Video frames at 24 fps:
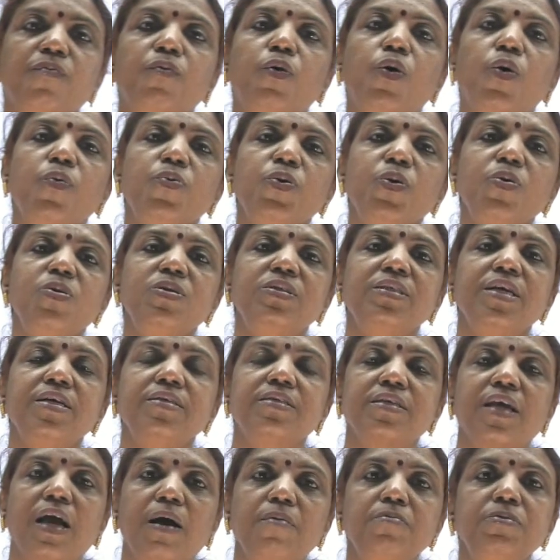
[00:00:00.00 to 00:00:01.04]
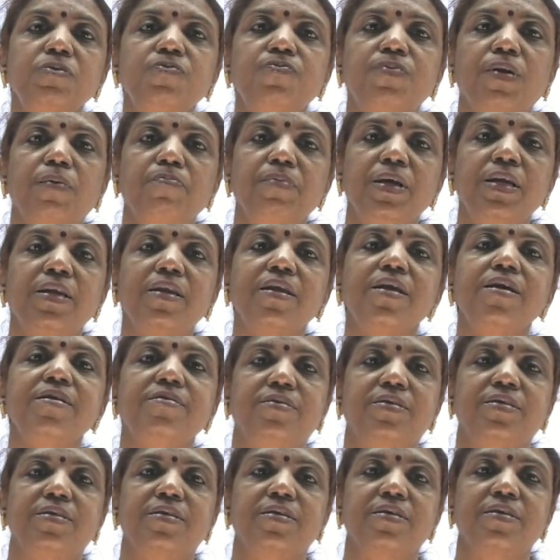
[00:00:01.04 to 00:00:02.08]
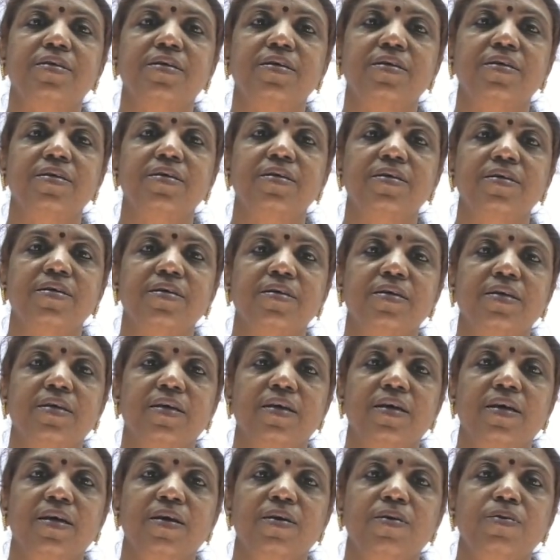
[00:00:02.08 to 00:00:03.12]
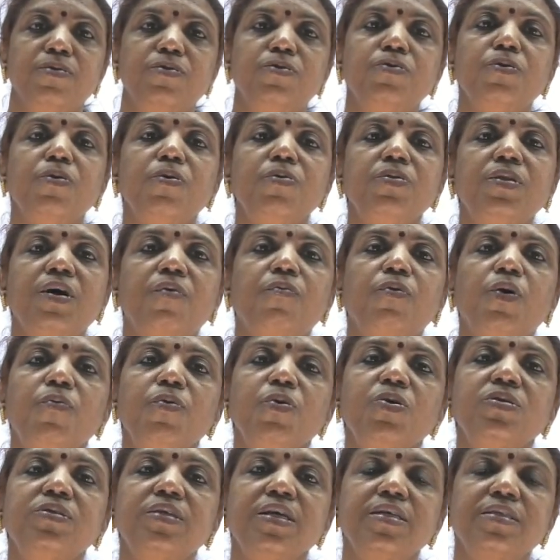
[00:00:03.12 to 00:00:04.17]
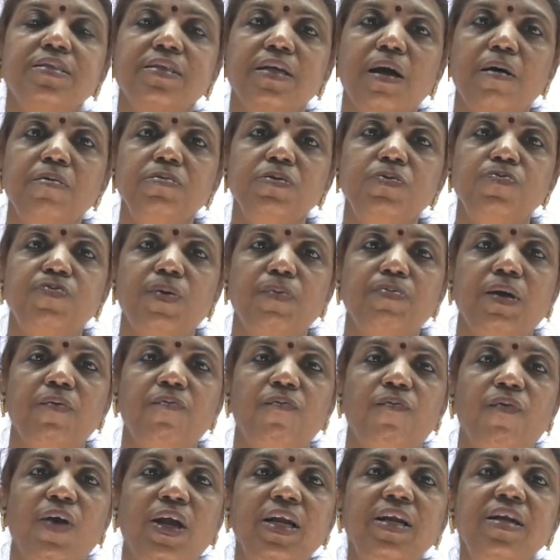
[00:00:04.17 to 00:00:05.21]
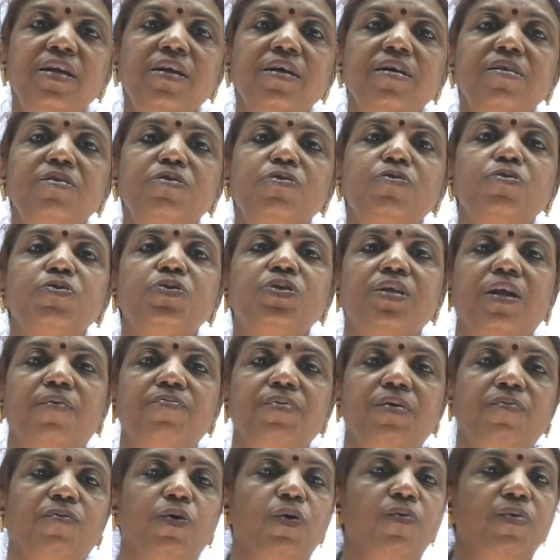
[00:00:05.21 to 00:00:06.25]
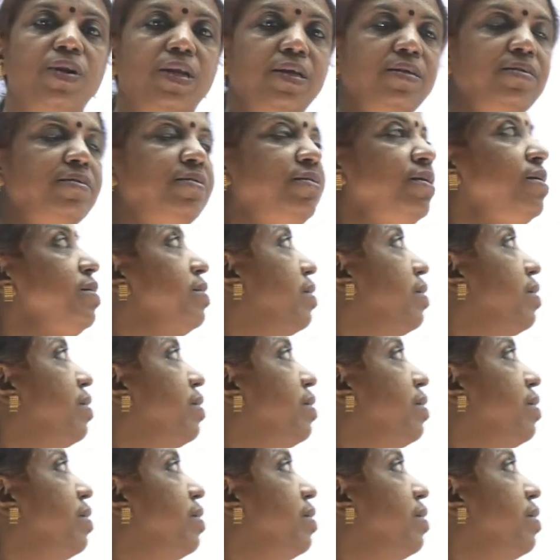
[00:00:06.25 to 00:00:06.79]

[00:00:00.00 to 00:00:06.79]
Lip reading: ovules is comes from the ridge. So the ovules is comes from the ventral suture of the ovary. See